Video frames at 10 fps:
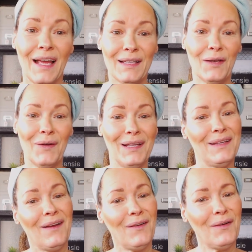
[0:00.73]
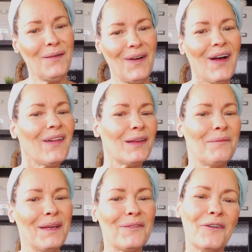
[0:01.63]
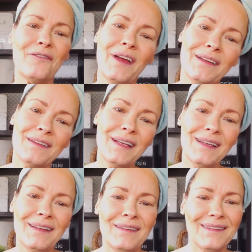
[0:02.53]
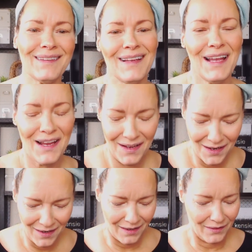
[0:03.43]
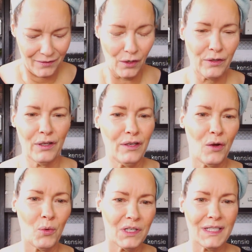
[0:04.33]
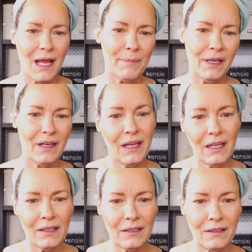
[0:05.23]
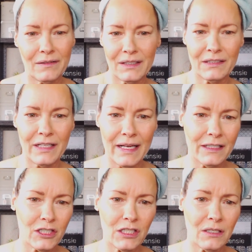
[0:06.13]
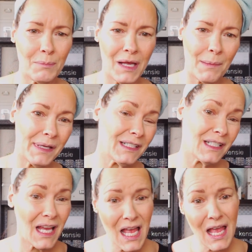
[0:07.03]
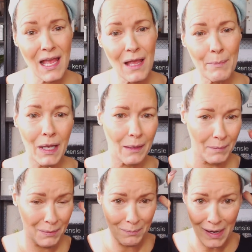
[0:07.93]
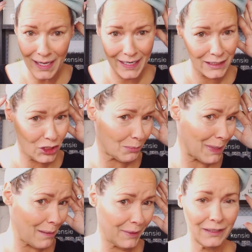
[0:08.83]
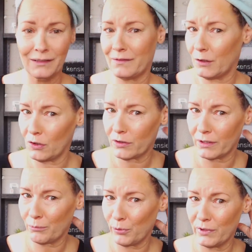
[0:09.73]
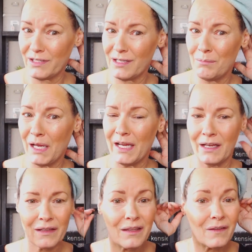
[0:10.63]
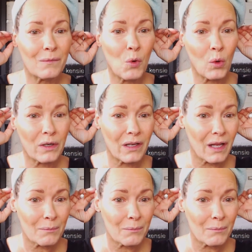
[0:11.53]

Hello, hello, all you beautiful faces. So you know what time it is. It's Aunt Jehmimah time. I mean, my Aunt Jehmimah is looking pretty bad this morning.